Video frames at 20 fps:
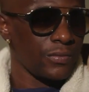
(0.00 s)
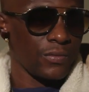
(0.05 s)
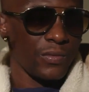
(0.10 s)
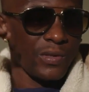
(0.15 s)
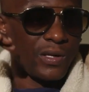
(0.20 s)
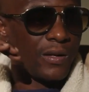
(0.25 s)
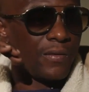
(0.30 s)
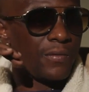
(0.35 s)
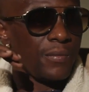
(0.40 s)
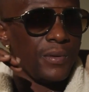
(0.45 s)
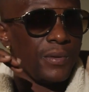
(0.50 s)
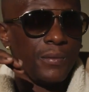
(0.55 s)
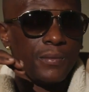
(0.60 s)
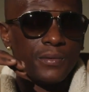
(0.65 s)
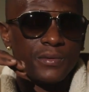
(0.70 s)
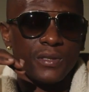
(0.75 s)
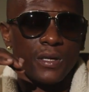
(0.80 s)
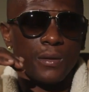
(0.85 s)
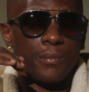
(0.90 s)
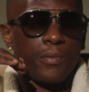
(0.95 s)
Whatever
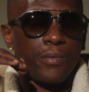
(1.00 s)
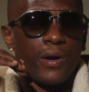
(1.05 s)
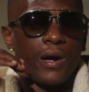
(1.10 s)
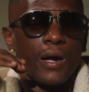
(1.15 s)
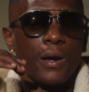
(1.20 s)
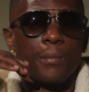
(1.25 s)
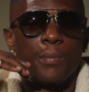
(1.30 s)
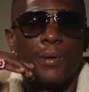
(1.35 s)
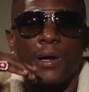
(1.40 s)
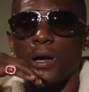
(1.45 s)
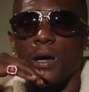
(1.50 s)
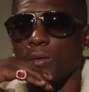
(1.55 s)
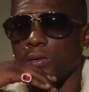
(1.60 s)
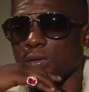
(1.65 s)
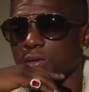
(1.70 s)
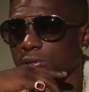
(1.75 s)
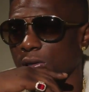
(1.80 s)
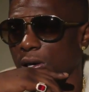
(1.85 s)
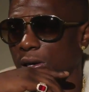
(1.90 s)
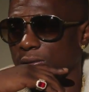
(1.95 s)
people say, prayer
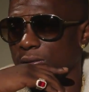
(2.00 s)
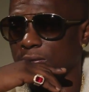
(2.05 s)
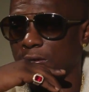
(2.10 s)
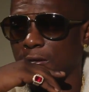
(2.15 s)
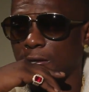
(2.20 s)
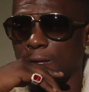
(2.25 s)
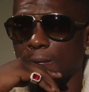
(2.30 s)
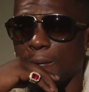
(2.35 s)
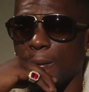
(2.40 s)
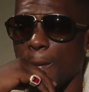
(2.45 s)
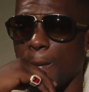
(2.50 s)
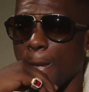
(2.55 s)
power. So I was like,